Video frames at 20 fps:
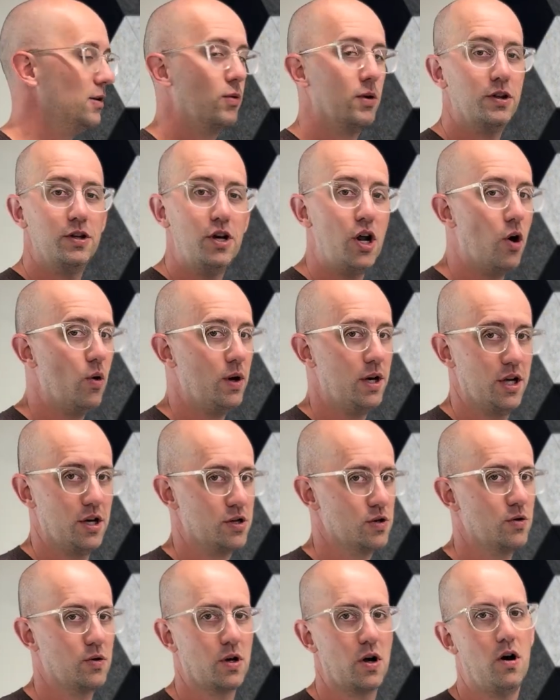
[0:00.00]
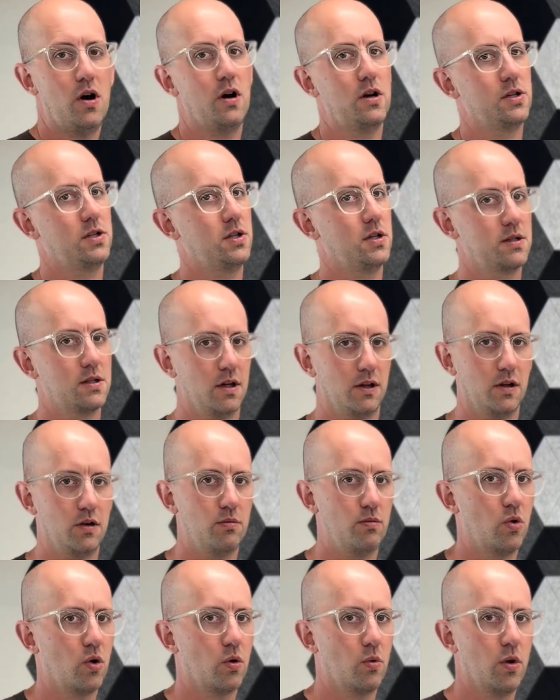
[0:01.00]
With no additional cost, just a little
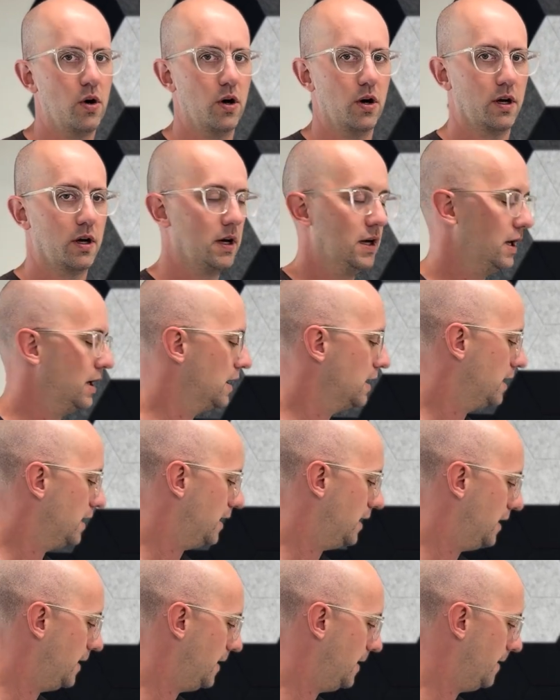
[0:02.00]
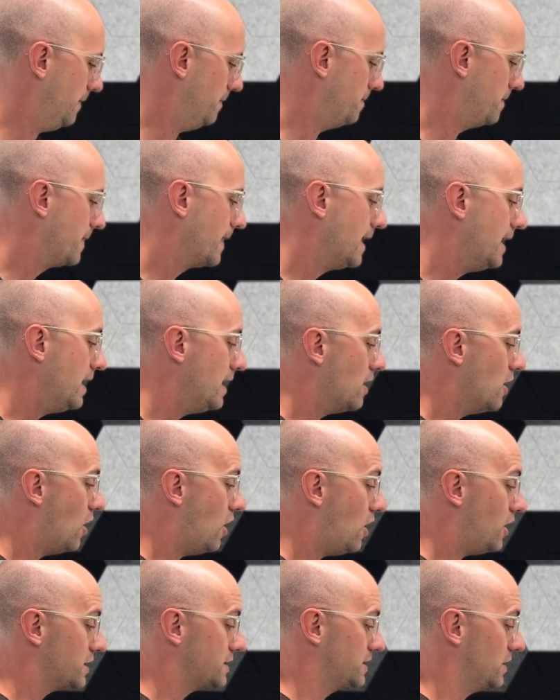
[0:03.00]
more work.
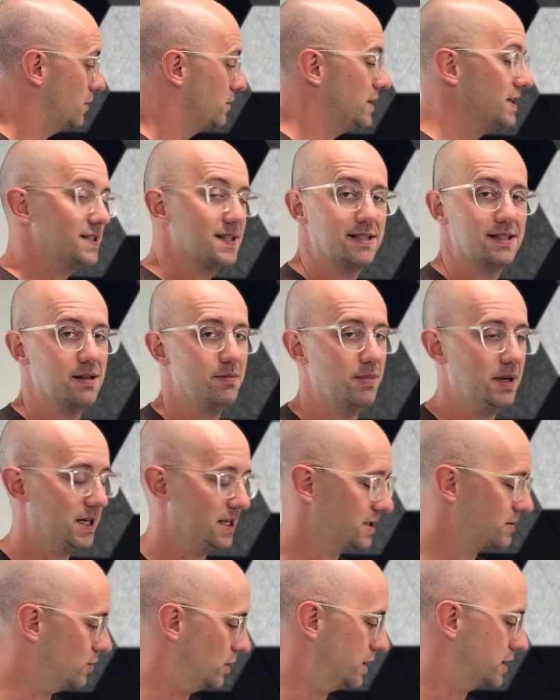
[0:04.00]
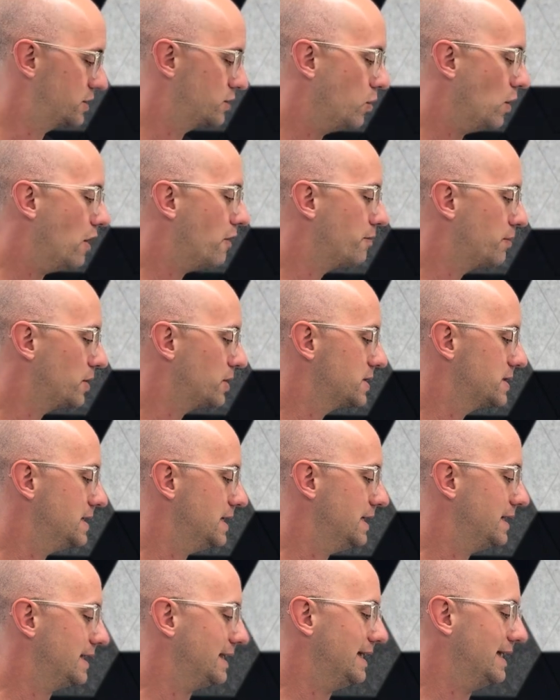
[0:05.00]
Also, this is the biggest one,
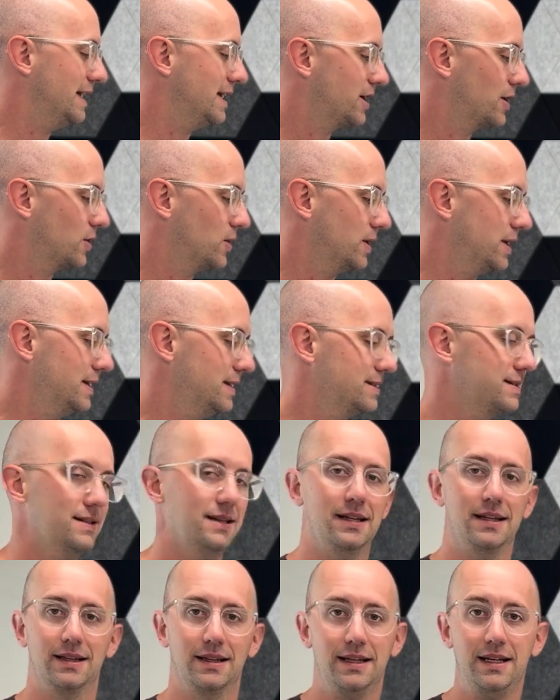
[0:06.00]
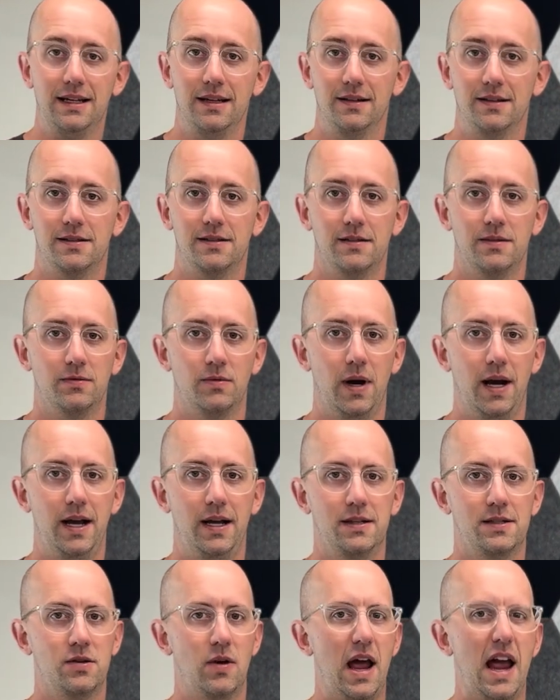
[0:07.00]
12% increase in leads,
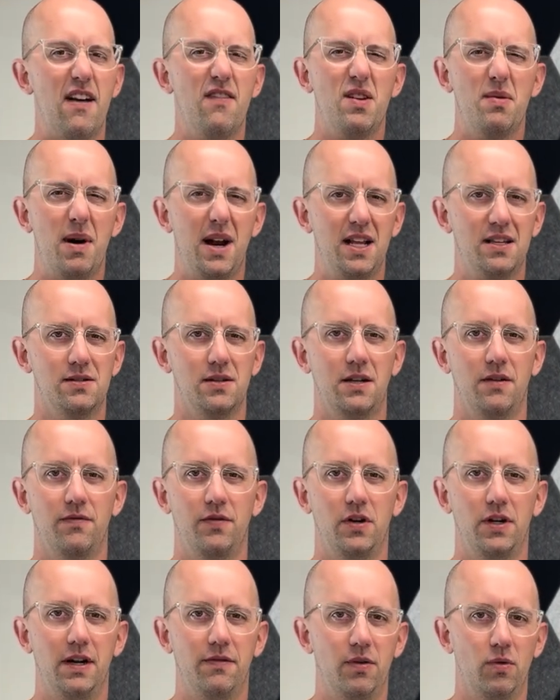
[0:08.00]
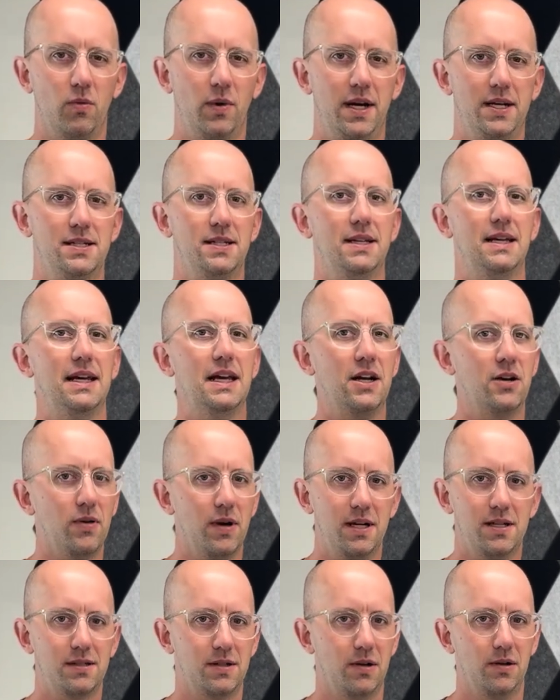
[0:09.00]
right? So everybody's looking for different ways to
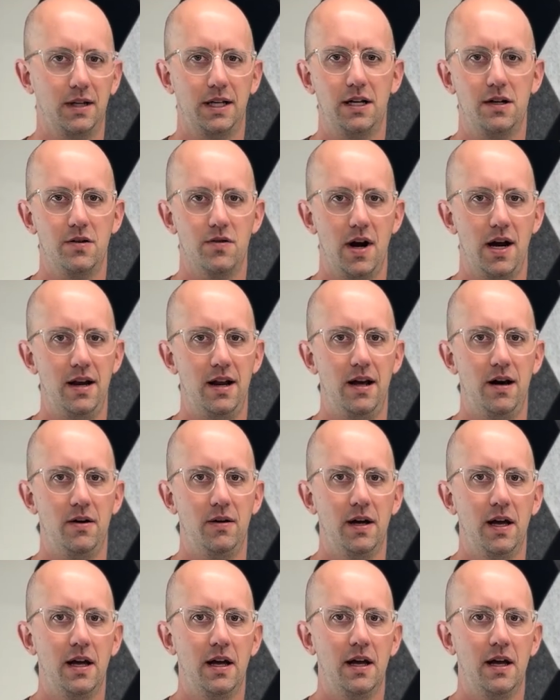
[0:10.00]
increase their leads right now